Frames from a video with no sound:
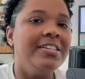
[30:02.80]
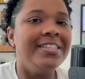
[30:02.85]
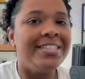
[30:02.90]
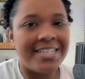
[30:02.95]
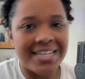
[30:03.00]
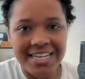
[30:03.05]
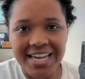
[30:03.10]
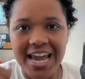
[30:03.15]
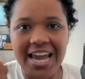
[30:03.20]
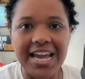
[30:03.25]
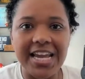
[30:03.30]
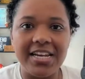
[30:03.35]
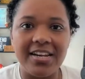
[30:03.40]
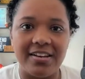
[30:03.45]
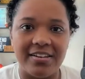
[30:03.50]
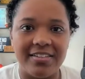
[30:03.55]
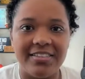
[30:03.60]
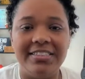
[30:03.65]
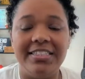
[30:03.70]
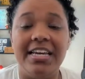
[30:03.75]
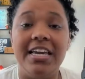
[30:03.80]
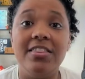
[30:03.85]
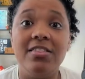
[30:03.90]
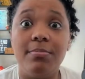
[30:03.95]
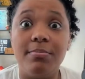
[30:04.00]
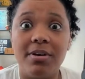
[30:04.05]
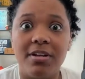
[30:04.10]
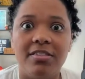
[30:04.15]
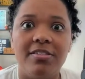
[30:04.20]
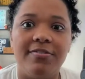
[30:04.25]
to gain in the
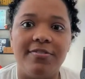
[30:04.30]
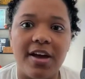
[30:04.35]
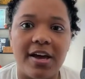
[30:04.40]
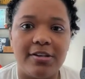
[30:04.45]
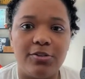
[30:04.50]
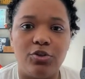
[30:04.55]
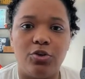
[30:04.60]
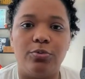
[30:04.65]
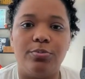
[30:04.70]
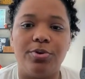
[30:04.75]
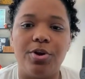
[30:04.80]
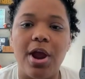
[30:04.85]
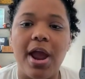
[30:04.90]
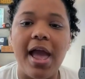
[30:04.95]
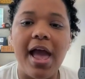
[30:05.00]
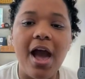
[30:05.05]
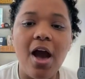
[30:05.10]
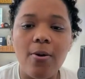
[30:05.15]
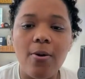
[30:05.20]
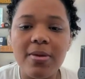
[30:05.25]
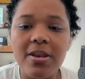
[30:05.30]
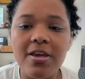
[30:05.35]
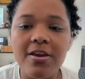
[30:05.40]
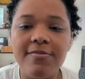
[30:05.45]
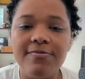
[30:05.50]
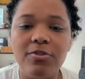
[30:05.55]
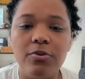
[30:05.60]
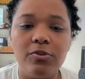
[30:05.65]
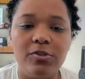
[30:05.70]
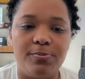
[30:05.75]
month of October, how many
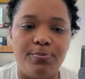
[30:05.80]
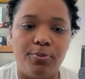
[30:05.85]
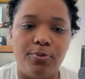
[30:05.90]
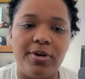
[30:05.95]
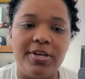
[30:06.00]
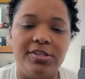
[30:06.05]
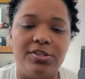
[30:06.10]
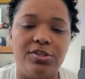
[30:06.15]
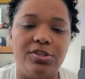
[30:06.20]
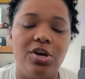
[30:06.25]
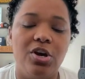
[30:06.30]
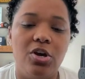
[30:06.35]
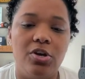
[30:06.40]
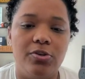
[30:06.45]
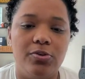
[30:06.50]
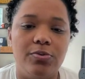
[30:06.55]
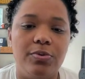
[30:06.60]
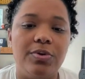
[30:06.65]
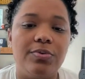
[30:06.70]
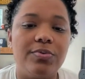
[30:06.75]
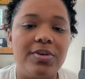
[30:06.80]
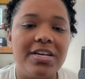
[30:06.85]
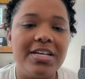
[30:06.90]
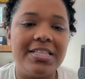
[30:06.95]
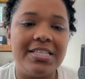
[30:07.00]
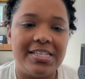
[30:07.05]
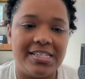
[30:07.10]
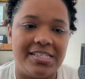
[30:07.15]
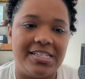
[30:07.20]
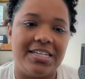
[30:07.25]
of those points do we
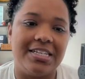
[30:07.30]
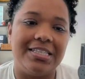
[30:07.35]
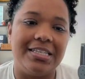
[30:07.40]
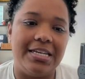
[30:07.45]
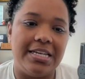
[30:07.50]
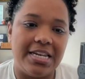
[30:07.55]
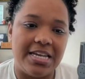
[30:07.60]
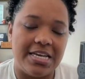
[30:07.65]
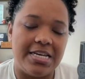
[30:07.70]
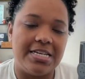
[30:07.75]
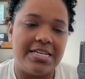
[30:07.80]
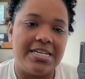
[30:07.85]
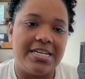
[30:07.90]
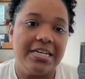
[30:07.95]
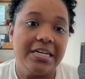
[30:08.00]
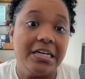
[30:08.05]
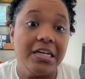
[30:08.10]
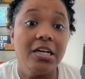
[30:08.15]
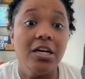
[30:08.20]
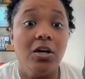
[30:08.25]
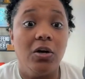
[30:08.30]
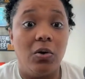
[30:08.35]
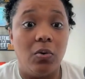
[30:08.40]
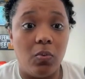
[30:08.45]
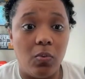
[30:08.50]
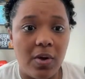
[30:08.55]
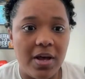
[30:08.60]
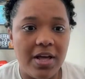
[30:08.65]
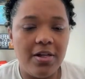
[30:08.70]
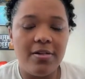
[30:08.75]
realistically need?
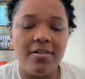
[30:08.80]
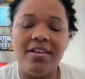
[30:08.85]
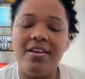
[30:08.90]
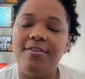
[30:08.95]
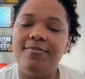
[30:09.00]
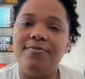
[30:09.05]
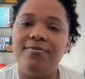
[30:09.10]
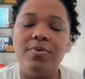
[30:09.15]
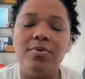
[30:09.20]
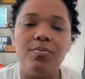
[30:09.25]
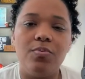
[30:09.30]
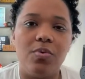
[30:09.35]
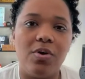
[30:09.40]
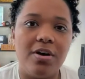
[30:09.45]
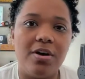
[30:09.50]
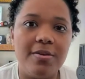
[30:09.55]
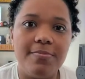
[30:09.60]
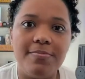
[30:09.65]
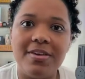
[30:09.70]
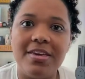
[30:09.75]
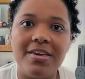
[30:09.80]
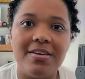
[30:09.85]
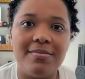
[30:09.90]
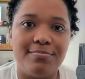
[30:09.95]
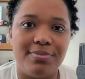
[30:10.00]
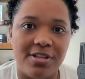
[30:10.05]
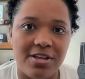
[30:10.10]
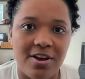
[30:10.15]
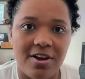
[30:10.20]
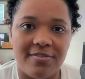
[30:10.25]
Well, if we want to be in
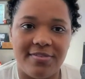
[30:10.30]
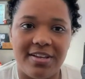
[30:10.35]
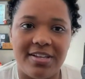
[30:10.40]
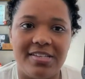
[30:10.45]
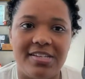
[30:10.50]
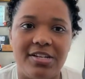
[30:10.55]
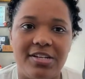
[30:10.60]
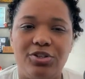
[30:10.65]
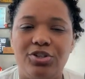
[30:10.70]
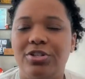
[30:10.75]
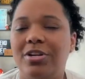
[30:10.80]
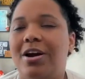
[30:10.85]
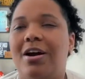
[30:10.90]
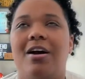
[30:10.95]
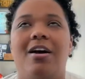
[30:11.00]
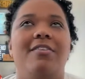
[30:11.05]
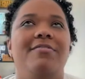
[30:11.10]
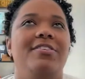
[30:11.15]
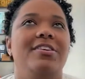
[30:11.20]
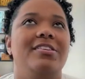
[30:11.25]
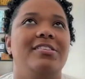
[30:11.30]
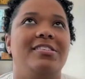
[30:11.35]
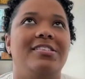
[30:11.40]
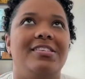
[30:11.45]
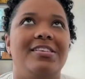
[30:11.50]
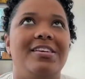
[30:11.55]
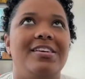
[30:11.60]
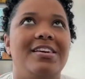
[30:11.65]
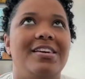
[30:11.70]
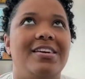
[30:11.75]
playoff contention,
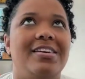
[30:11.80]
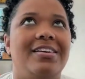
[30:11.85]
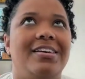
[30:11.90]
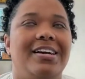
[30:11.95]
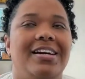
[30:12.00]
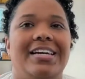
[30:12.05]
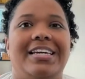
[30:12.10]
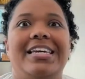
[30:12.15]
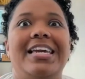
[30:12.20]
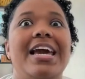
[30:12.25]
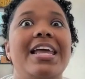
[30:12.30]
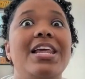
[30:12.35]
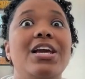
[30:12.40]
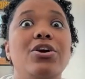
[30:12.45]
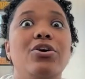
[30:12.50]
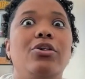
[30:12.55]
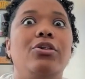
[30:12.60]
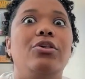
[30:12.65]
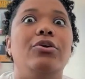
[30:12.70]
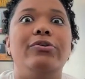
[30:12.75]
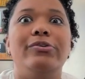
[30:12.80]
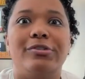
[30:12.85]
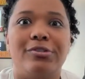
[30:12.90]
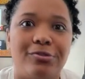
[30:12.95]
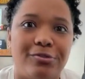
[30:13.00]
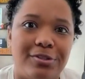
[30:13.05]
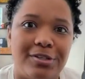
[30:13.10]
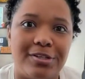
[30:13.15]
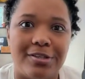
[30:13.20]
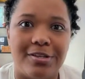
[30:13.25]
obviously getting
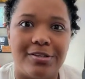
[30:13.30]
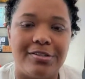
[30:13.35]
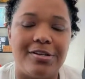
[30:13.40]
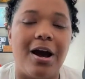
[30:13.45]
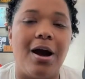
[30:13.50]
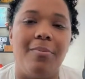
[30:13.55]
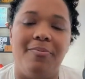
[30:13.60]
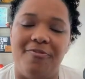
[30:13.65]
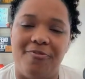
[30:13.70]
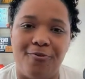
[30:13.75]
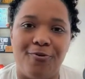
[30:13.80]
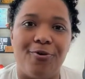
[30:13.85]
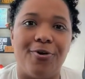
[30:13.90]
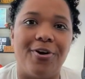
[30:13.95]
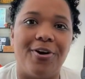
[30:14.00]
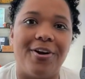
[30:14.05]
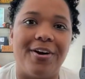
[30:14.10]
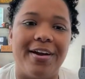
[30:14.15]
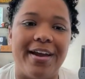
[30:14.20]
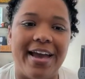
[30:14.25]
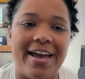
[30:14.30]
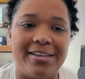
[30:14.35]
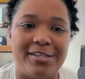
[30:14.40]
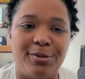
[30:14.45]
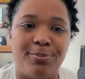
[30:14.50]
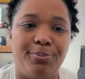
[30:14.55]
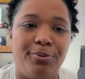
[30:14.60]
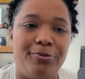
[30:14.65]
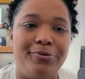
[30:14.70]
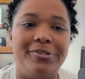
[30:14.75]
closer to the top four as
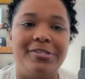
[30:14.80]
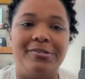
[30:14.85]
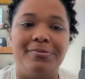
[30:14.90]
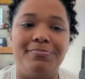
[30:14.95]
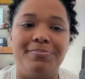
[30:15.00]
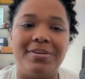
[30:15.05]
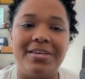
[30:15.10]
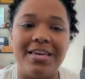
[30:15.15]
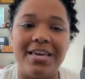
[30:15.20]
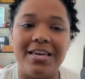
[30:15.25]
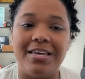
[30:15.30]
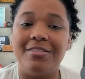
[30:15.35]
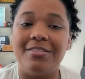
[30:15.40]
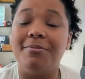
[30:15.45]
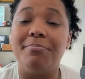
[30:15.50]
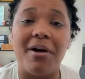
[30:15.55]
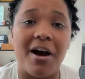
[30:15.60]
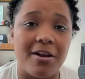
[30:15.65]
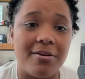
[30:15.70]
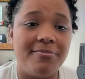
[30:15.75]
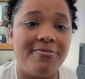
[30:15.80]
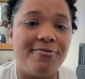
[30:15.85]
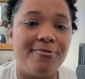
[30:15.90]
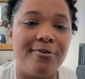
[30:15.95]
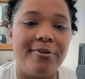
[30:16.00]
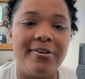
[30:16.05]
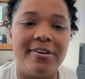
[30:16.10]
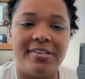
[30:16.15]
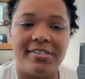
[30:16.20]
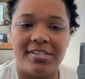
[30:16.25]
opposed to being in the bottom
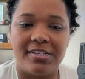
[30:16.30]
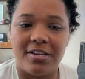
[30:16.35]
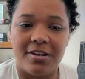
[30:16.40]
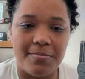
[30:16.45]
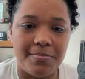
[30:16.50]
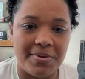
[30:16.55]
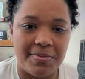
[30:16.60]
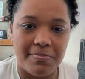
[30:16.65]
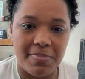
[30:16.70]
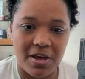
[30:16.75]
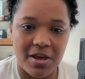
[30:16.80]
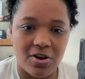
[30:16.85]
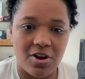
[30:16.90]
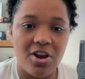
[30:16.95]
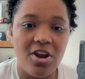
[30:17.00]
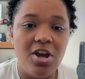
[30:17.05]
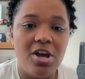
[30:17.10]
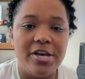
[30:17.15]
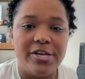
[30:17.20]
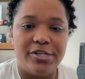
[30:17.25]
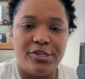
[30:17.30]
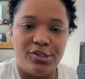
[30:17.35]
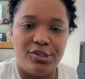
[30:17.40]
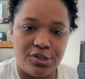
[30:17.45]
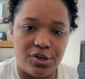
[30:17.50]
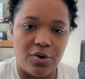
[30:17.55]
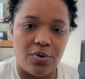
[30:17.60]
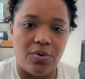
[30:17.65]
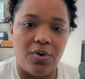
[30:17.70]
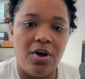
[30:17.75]
four is going to be better.
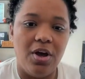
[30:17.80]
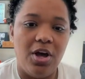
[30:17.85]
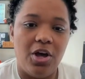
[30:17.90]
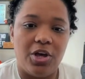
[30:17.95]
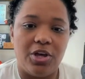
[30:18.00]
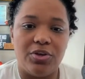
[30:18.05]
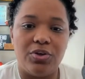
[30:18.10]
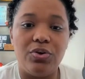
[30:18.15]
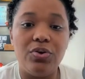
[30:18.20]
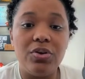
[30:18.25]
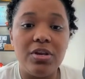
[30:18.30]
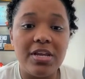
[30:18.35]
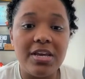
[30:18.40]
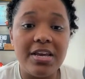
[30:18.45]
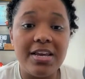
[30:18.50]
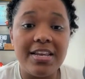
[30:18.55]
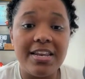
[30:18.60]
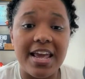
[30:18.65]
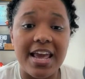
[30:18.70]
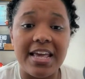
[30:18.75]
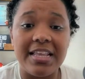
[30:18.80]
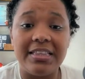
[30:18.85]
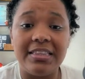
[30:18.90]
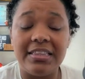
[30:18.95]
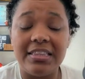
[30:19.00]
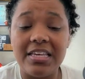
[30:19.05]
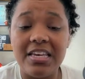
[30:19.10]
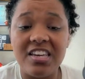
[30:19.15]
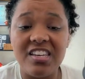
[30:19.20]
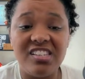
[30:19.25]
So you need at
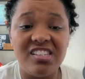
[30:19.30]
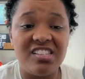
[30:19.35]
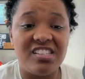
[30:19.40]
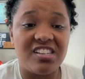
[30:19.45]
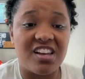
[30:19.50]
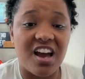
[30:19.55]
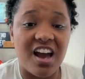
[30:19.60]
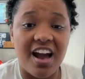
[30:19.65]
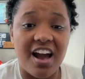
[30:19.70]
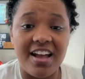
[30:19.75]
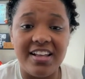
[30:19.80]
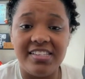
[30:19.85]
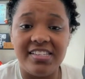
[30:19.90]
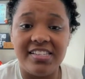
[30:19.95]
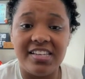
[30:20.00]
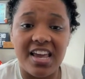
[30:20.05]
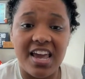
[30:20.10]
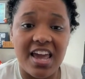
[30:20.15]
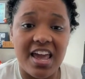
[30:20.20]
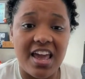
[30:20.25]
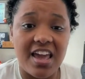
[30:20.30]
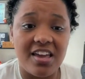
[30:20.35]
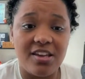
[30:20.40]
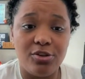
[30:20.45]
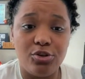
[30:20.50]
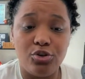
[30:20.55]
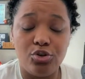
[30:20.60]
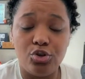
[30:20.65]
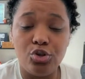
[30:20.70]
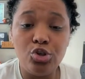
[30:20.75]
least, I'd
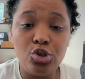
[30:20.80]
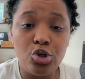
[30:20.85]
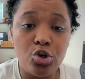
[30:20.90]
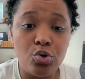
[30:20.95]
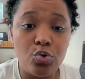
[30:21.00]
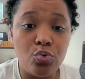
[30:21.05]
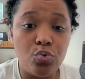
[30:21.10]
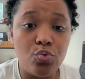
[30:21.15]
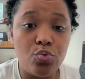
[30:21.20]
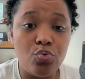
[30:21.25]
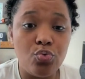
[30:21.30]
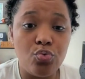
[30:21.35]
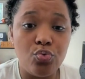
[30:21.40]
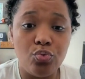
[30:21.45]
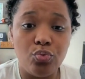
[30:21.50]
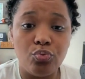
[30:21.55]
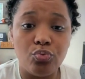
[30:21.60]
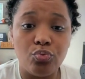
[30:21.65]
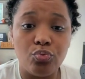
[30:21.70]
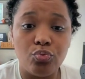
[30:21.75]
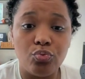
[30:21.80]
say, two